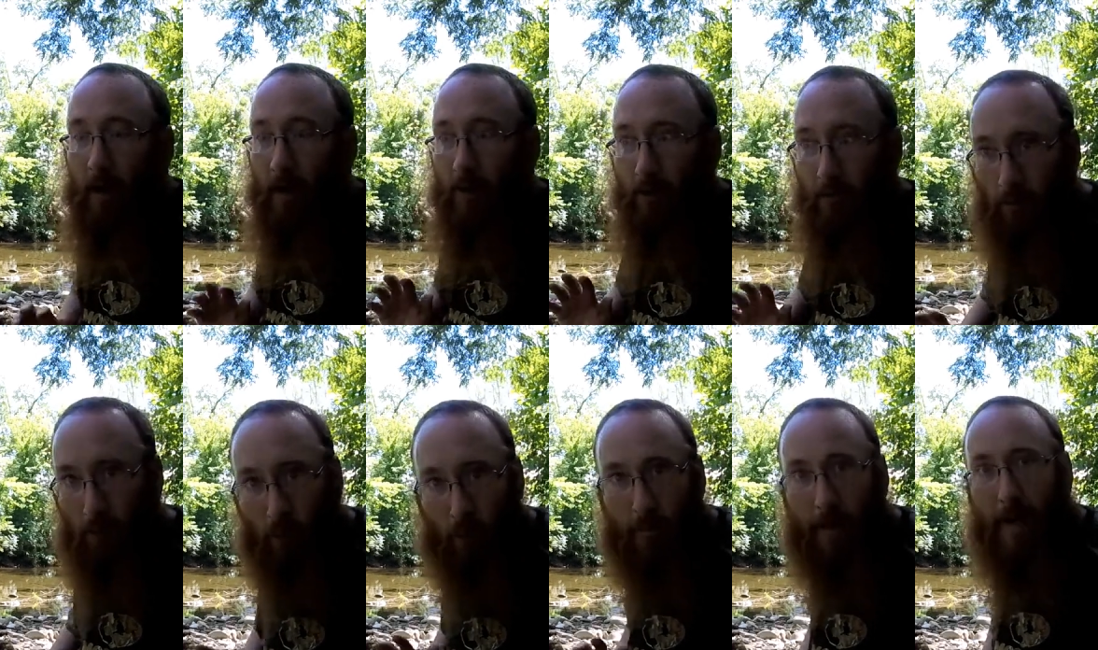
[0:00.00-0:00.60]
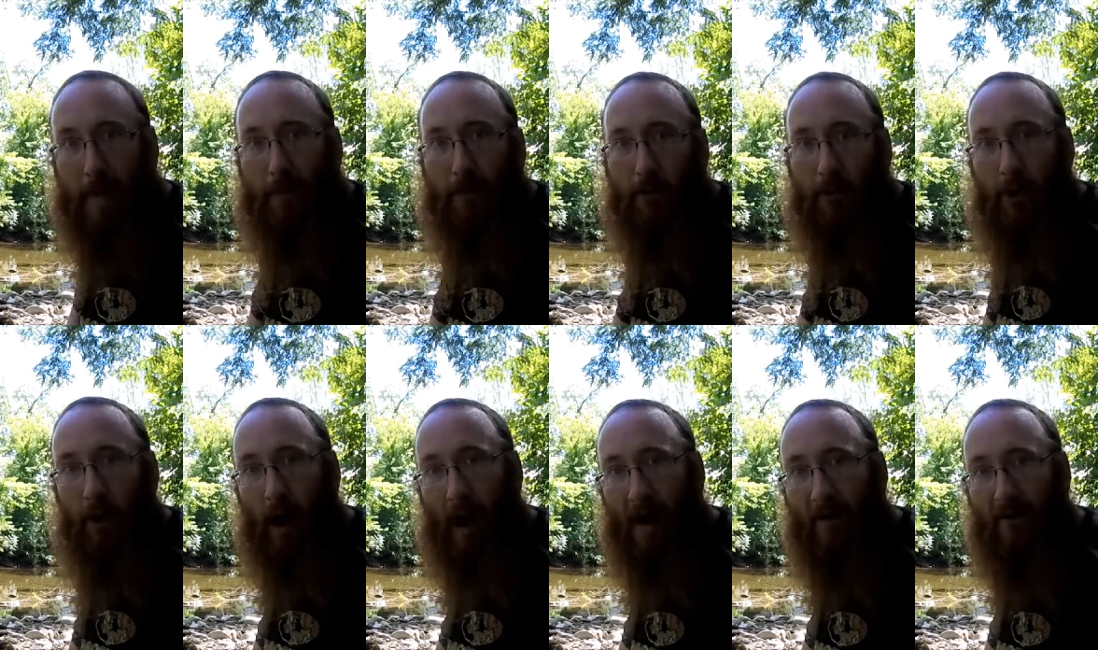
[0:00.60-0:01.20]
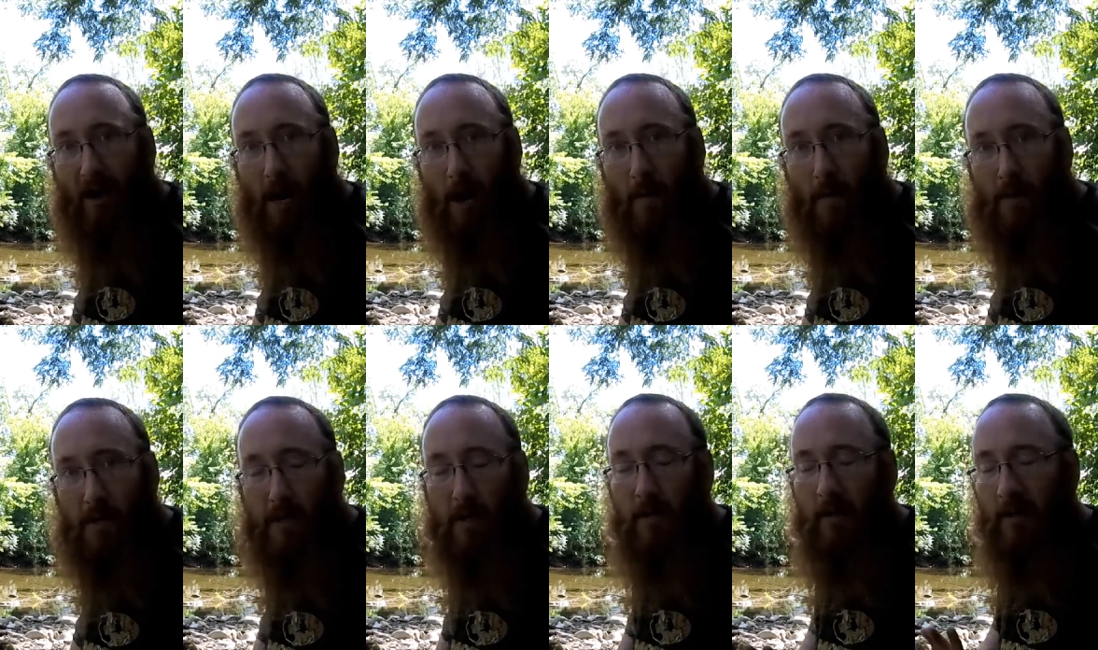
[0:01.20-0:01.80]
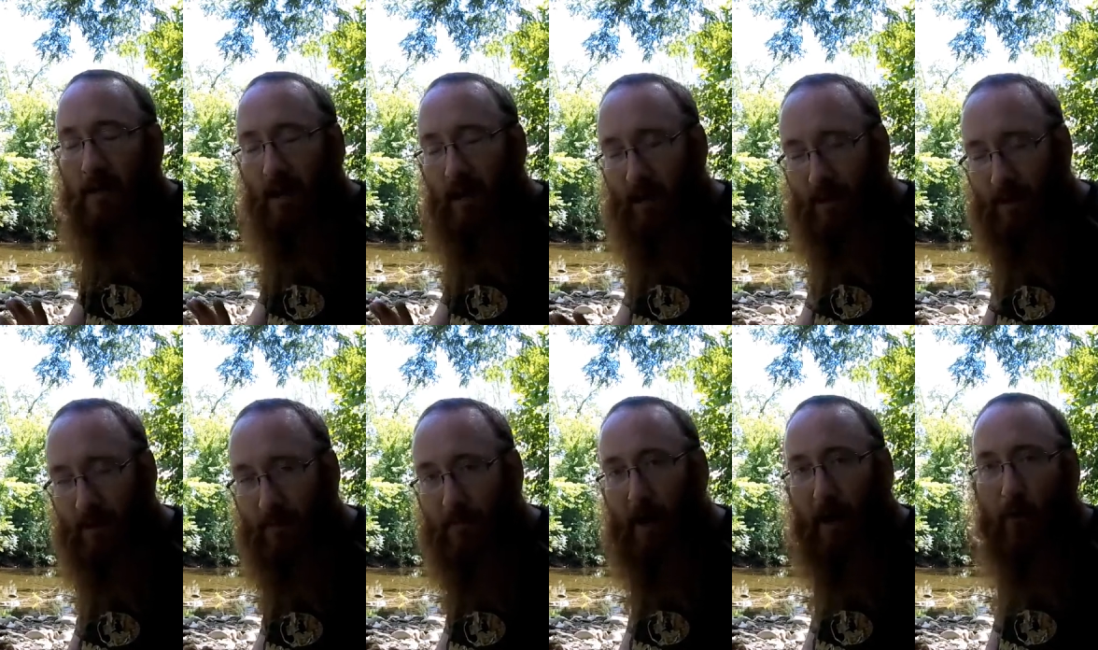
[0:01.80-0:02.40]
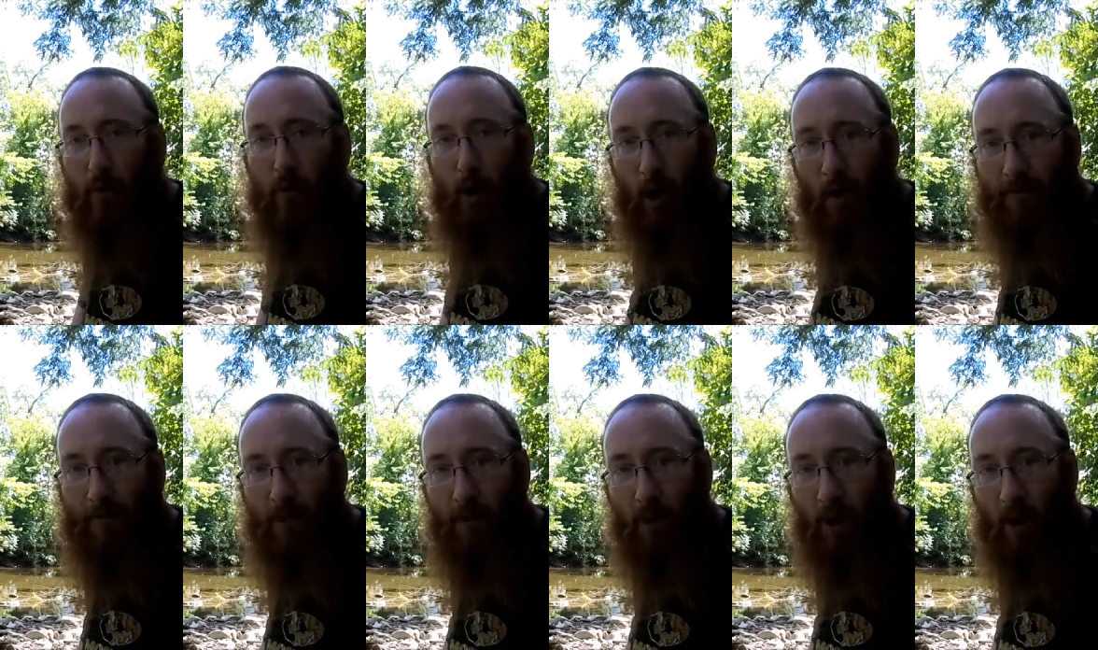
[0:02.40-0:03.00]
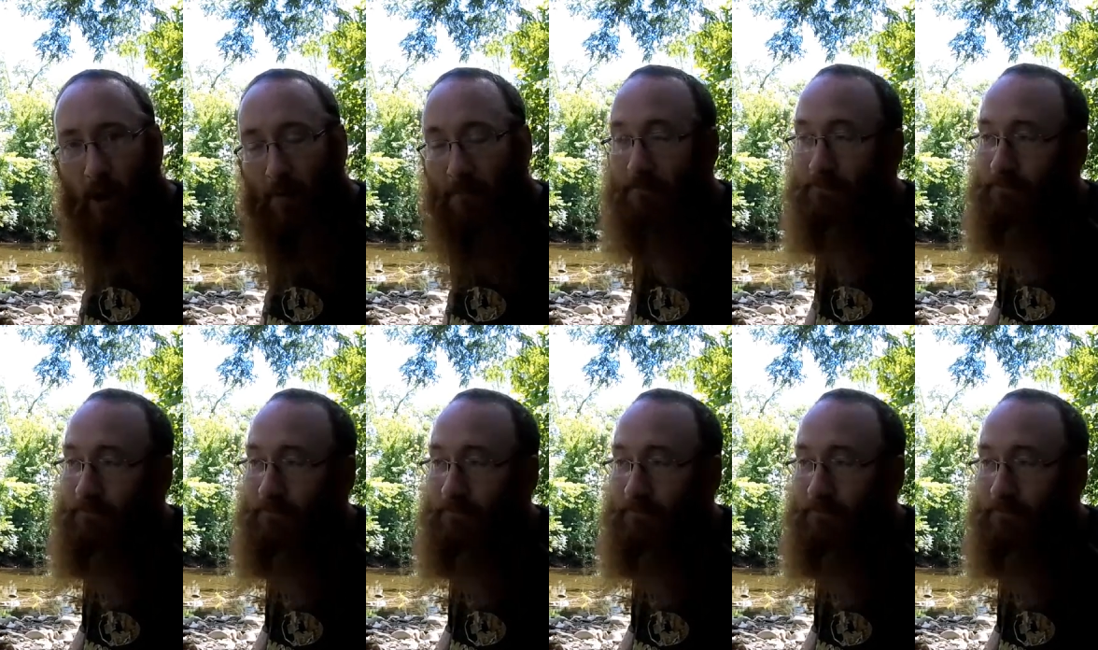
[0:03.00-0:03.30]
The more people you have helping you, the better off you are,